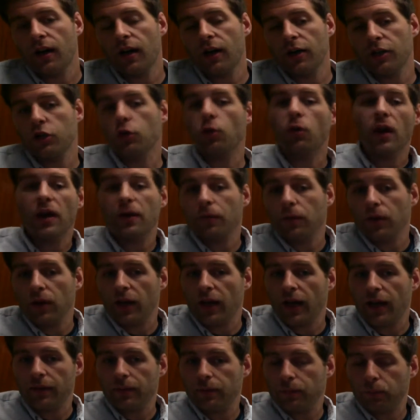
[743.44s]
you were
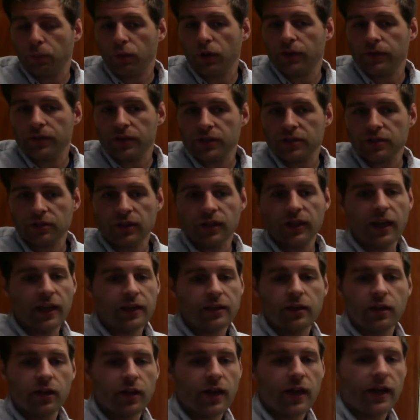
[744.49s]
at previously, at
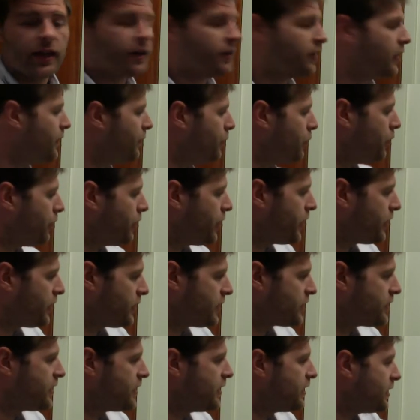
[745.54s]
a level that the
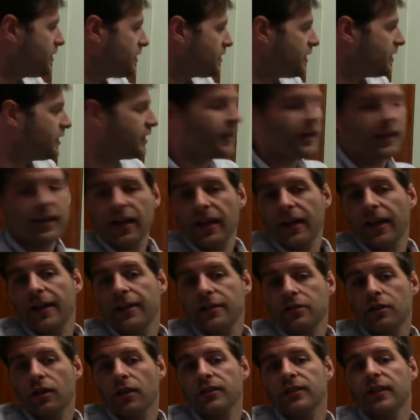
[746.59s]
CDC and the NIH
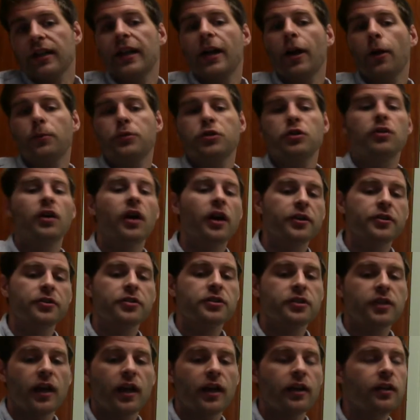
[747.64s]
does, and it helps you to
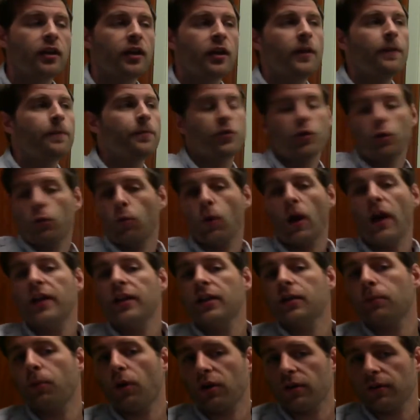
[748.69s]
understand the
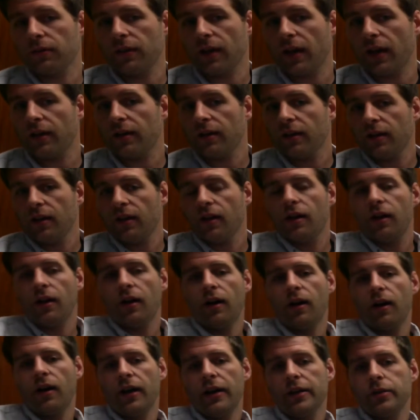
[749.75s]
writing part of that
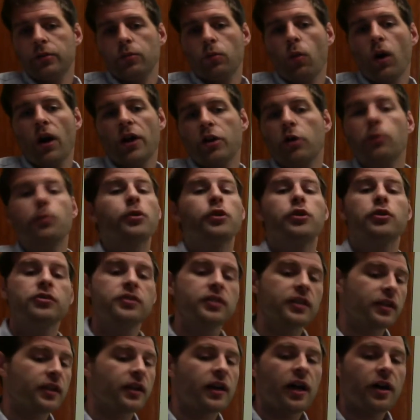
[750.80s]
and why you're
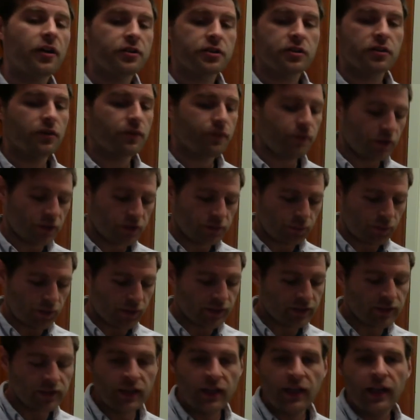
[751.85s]
producing the knowledge in the first place.